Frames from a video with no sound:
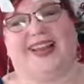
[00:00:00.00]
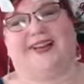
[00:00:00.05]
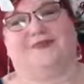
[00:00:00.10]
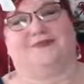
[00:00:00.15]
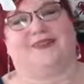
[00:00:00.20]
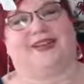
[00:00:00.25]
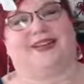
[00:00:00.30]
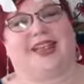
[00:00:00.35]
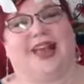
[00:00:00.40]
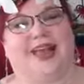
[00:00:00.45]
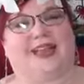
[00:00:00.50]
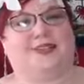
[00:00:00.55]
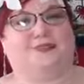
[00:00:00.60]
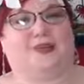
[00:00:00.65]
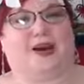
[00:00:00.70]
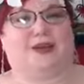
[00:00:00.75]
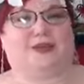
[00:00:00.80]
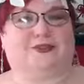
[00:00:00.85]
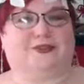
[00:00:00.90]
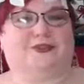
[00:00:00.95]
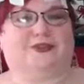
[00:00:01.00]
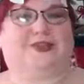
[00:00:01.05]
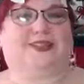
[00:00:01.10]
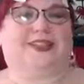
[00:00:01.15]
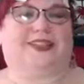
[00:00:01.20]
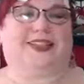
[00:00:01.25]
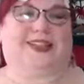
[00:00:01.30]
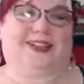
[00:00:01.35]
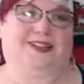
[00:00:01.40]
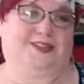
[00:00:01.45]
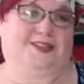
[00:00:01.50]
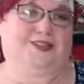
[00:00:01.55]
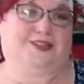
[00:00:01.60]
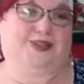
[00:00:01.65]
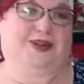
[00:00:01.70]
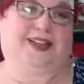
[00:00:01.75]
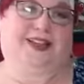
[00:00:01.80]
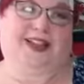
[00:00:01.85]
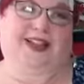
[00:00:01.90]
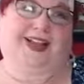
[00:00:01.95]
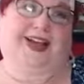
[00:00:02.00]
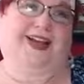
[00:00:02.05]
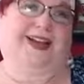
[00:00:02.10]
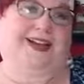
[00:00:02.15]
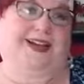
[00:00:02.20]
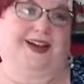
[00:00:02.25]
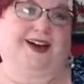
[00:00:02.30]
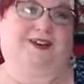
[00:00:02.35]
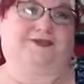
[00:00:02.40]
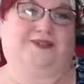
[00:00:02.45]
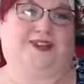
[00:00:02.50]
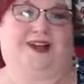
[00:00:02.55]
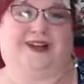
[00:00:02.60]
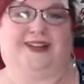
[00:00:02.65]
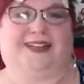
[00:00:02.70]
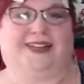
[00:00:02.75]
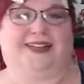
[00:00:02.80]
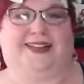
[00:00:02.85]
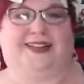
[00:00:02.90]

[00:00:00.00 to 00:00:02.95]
My dad's probably sitting there drinking, cutting off all the,